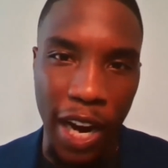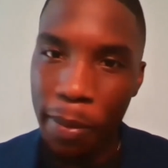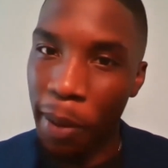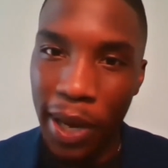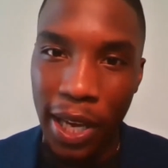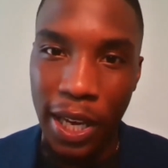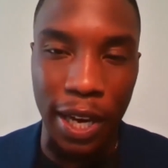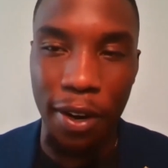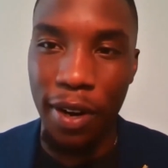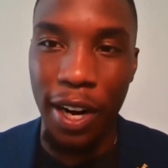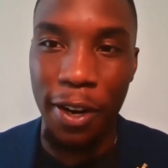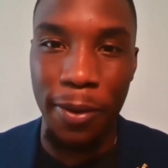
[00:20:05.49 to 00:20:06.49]
by making
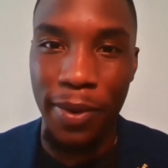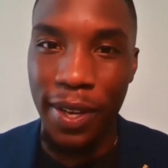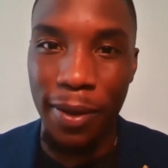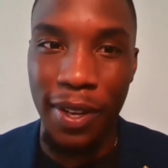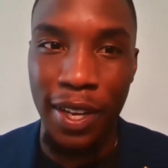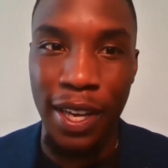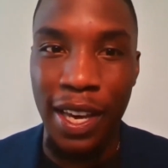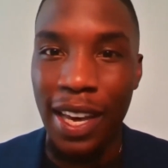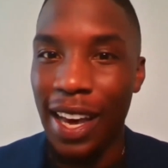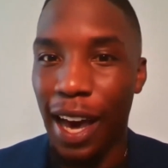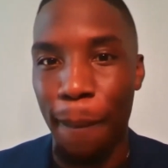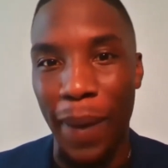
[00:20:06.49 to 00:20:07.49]
internet a utility.
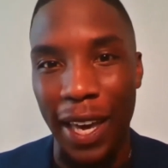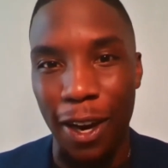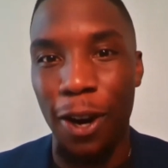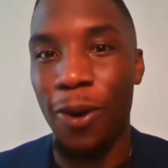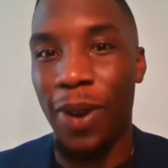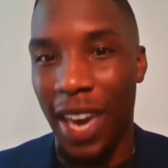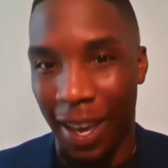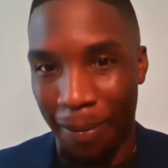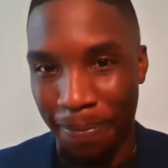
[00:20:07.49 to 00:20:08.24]
I'm like, okay.